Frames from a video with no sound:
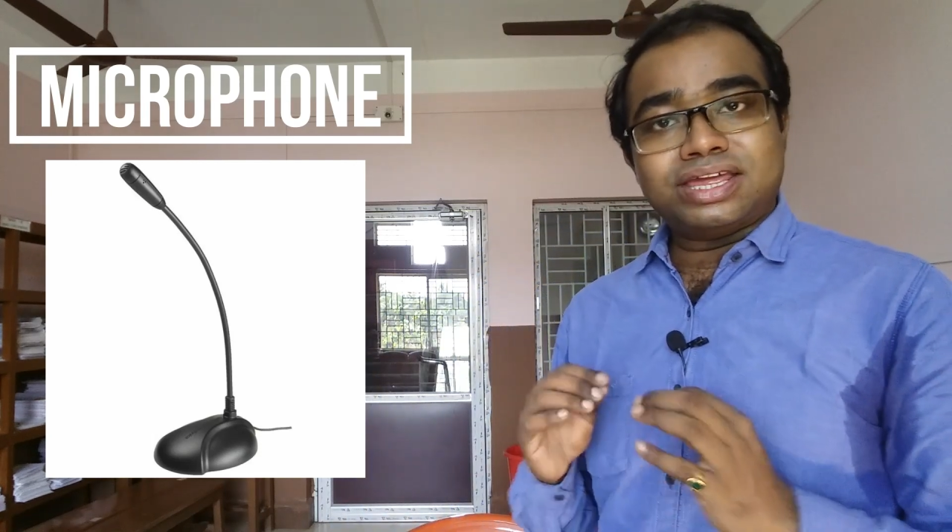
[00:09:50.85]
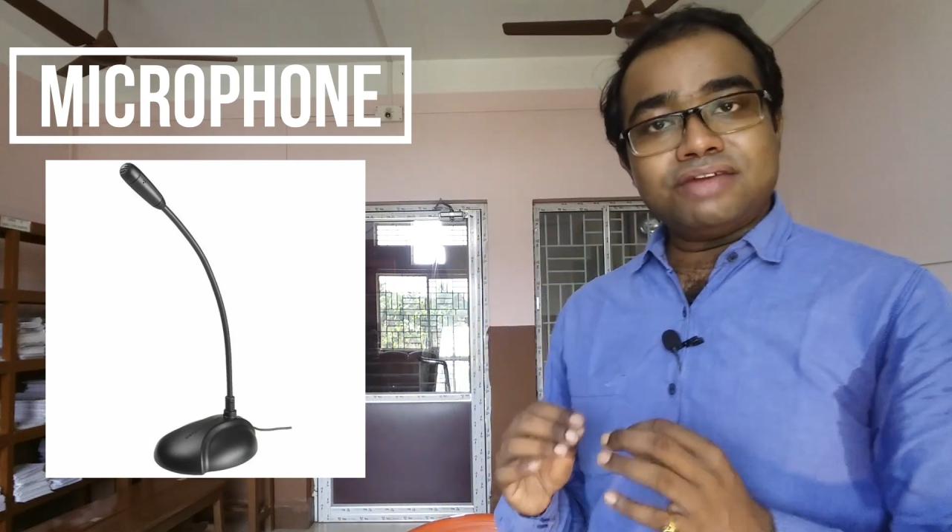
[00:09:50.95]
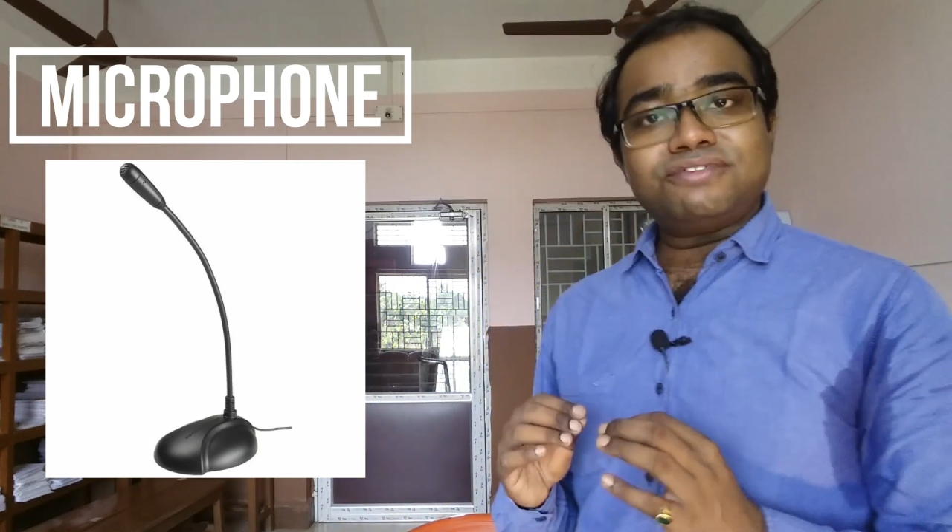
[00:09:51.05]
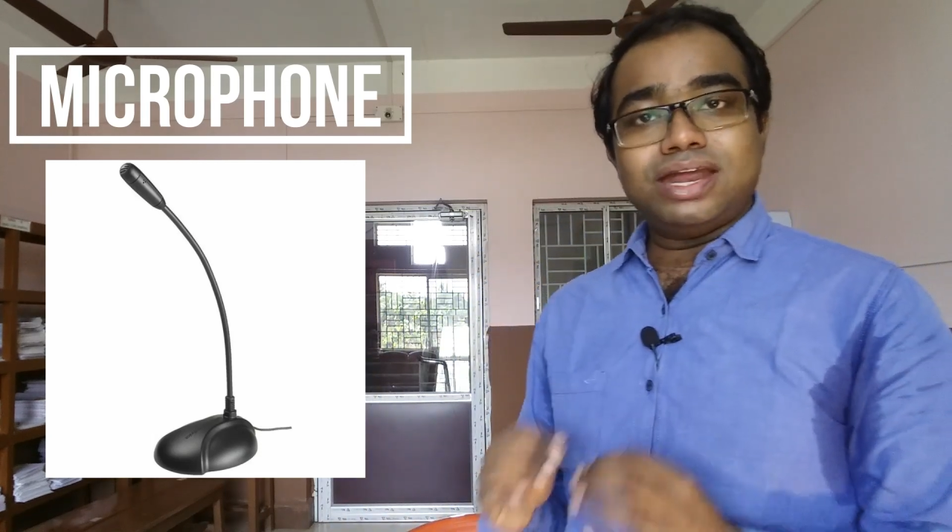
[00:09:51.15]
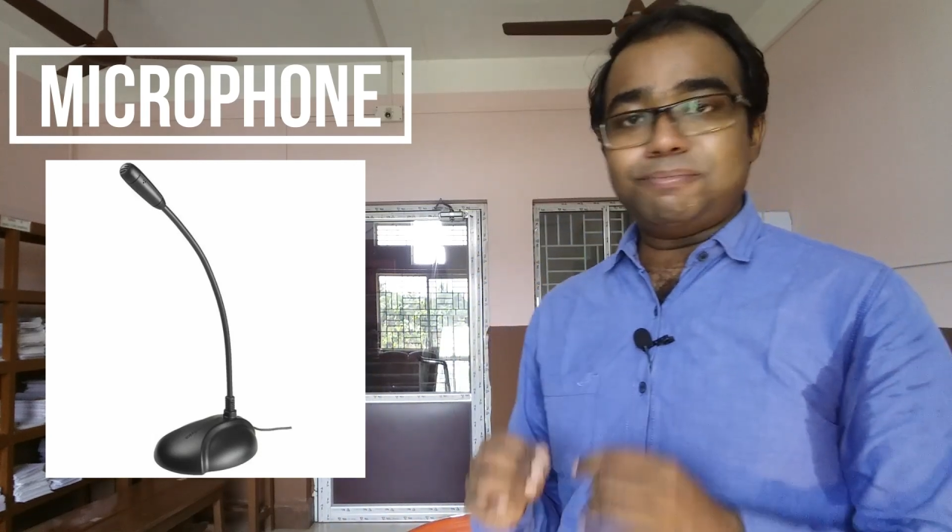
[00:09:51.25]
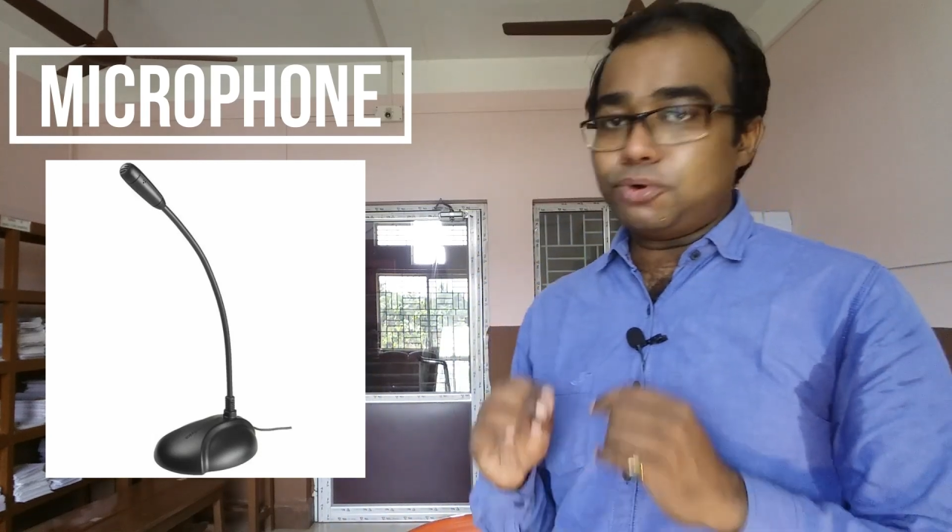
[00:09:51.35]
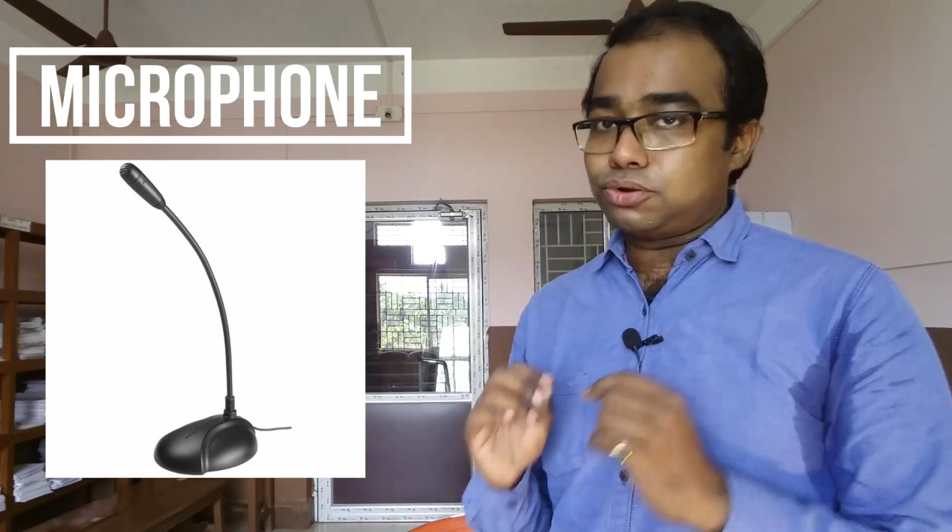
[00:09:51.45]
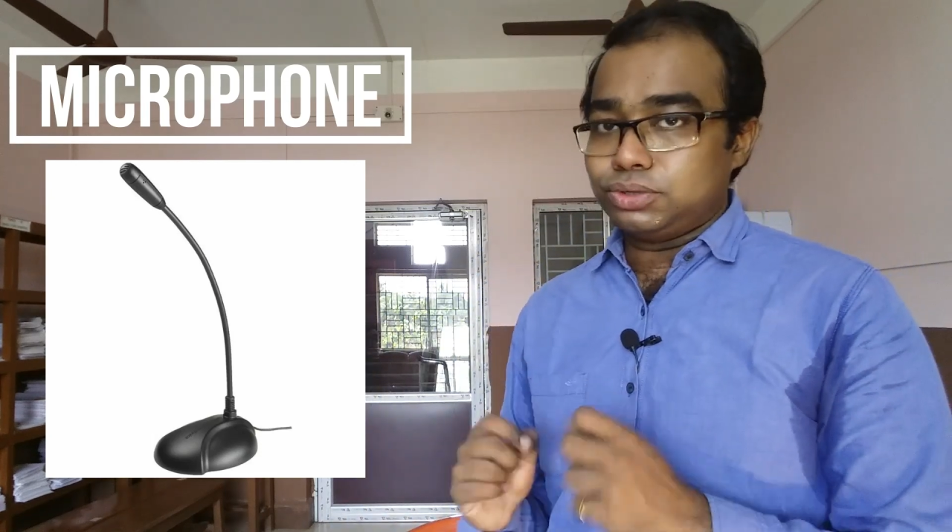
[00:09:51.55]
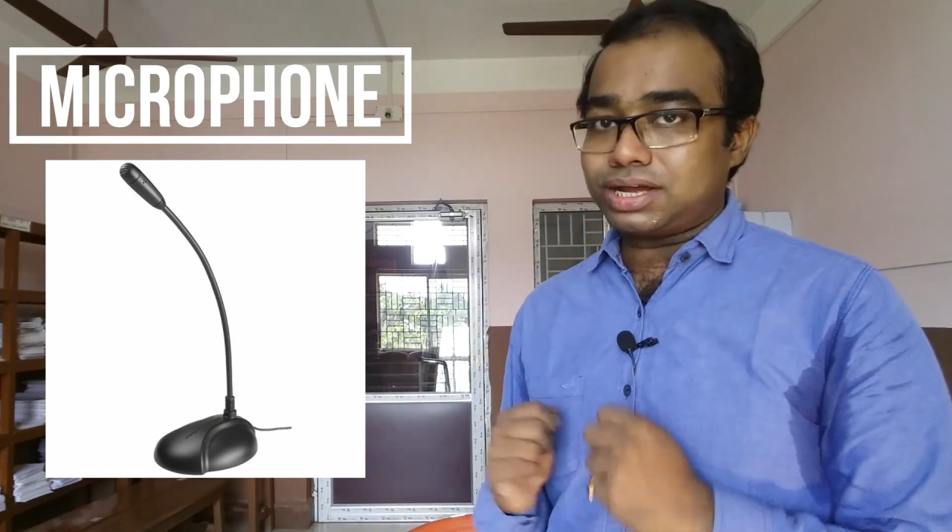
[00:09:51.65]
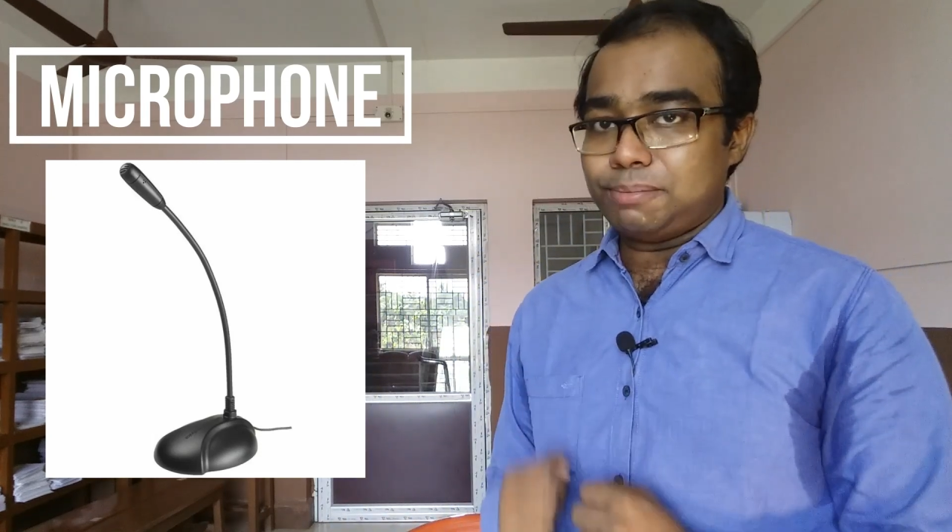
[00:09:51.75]
give input
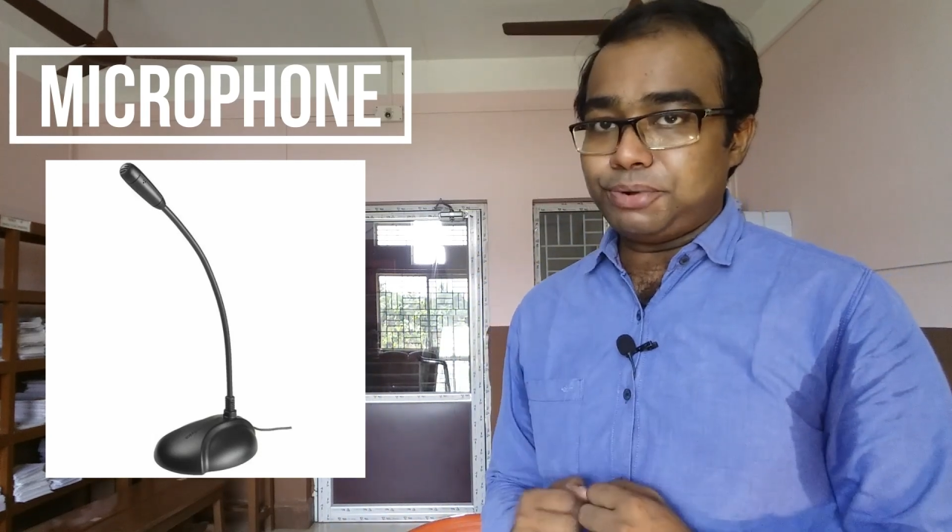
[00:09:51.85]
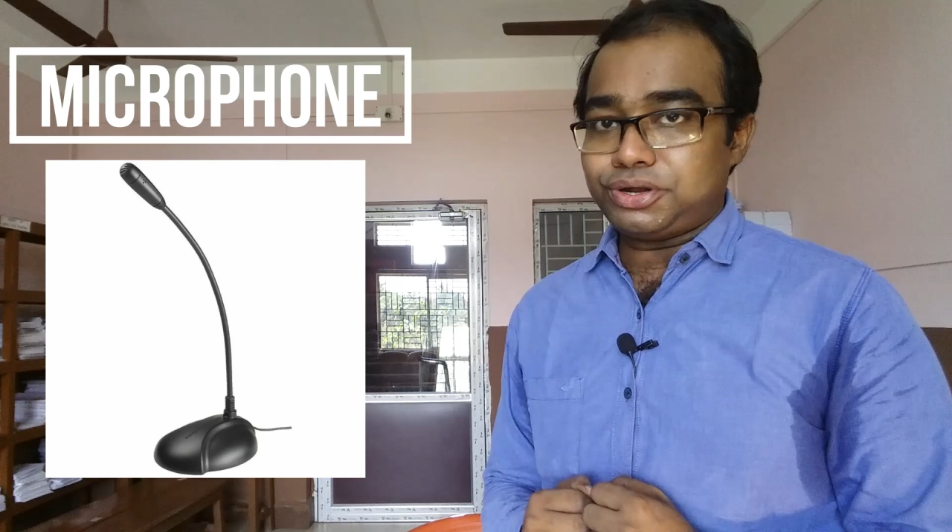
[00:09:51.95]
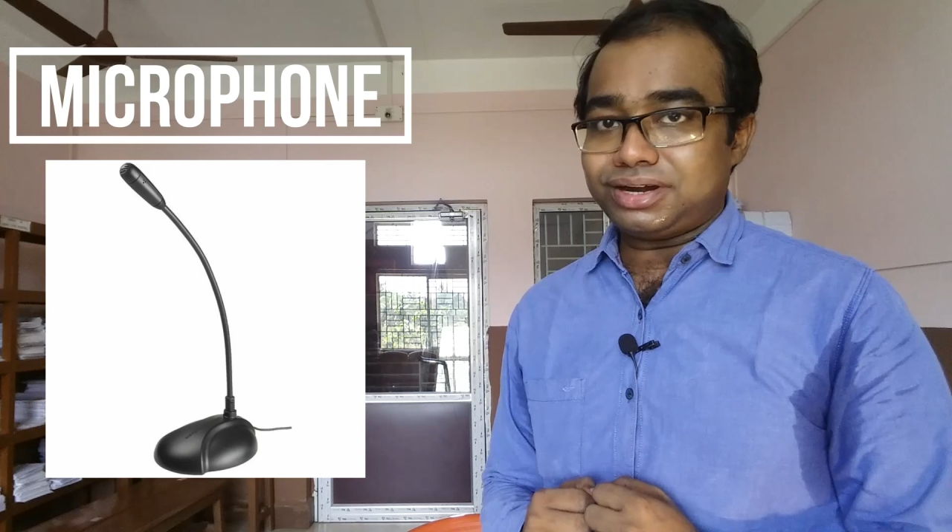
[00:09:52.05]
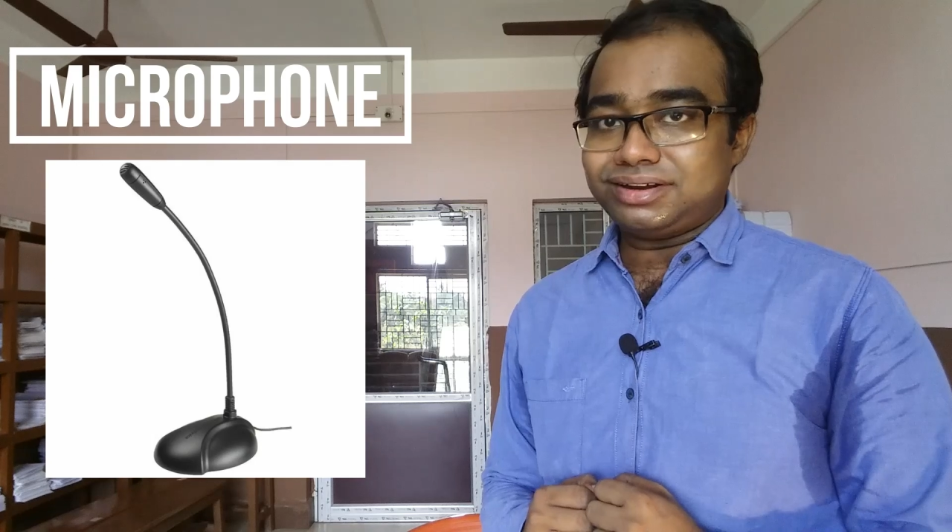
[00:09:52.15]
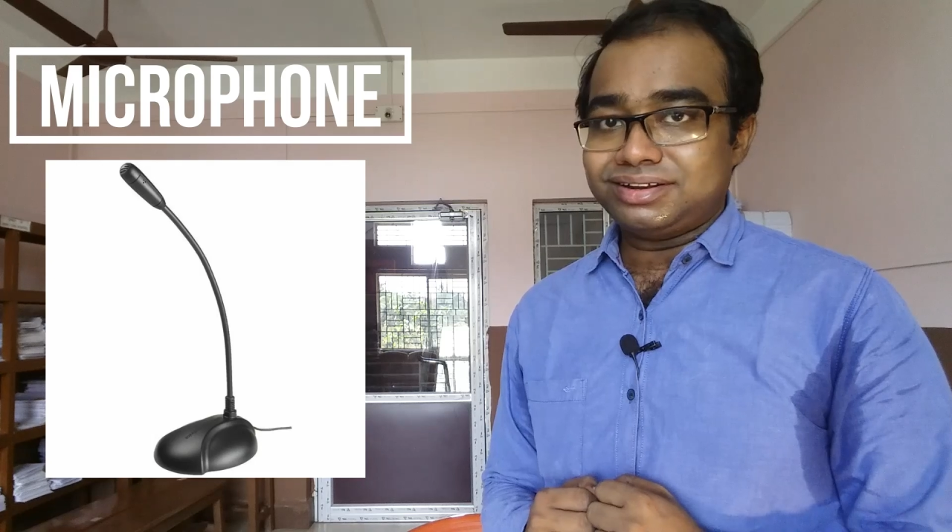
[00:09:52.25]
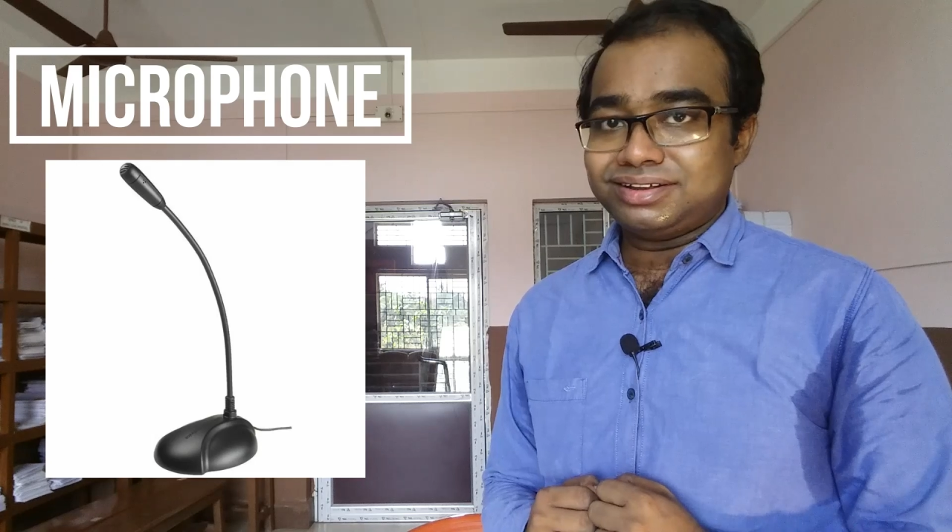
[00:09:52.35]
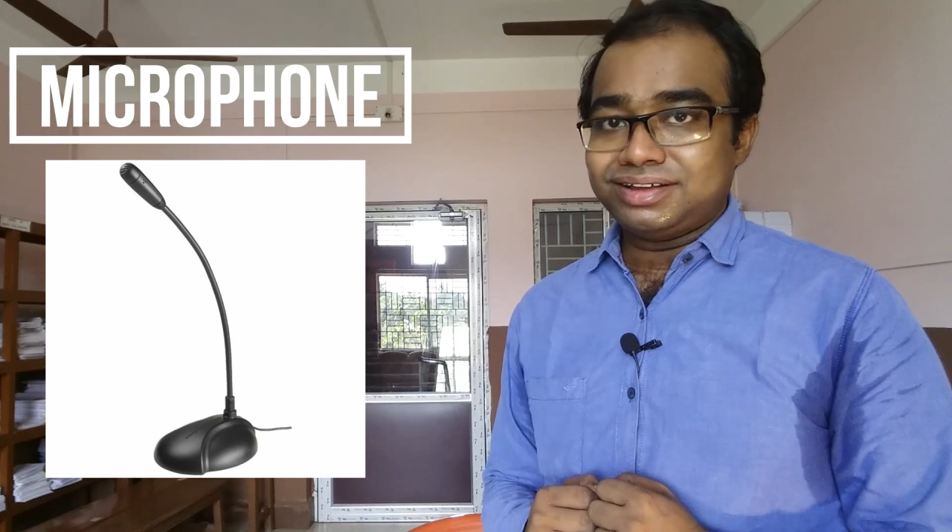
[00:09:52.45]
to the computer.